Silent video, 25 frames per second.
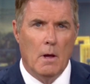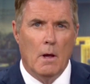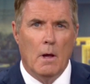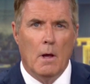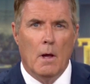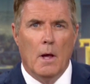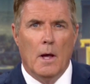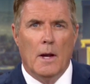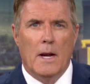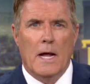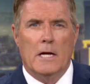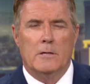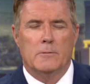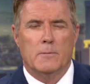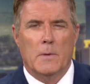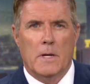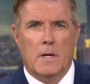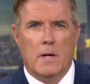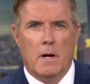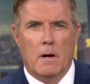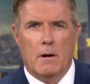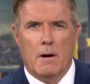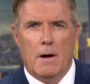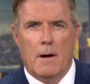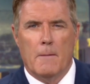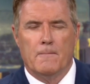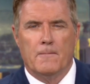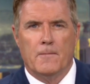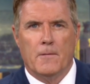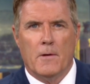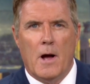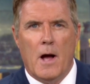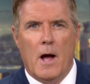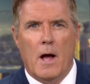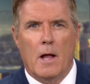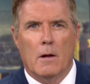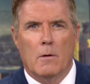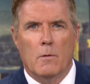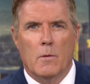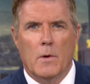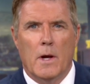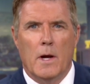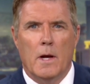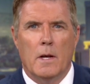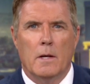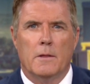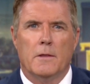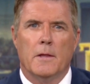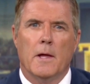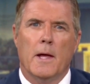And as we gear up for
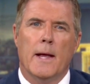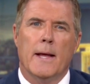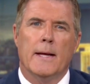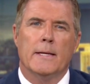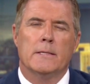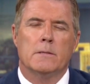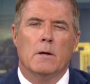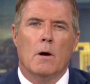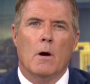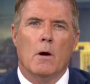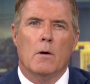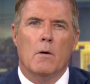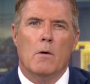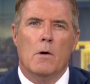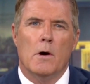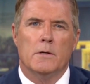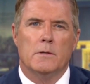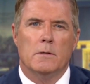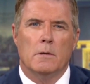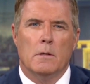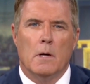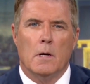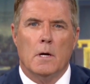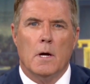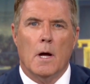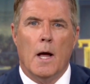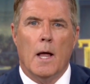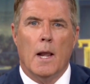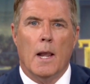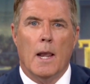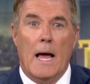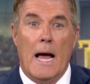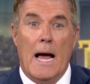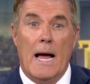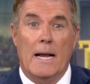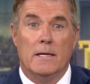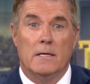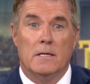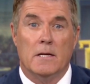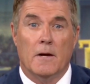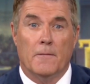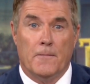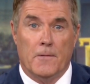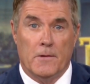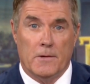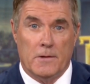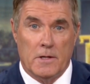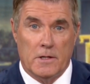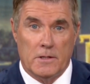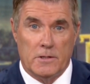Halloween, things are going to look a lot
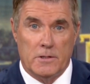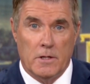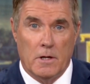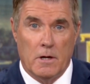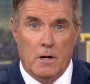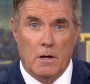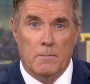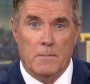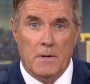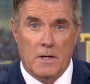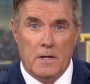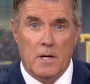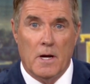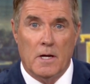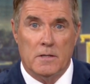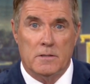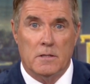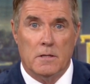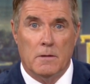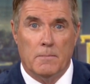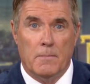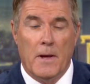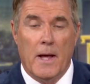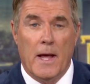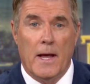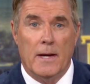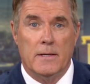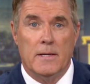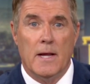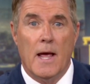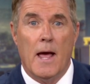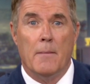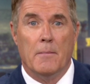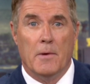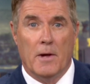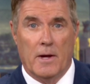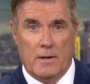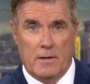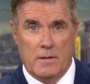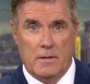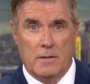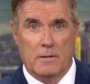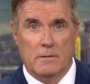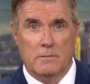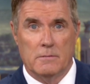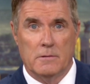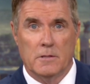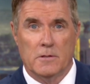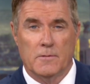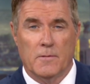different this year because of the pandemic.
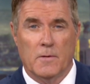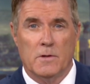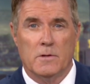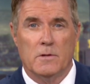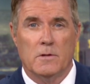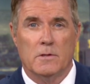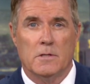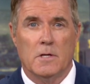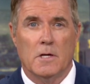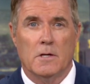News 4 Tucson's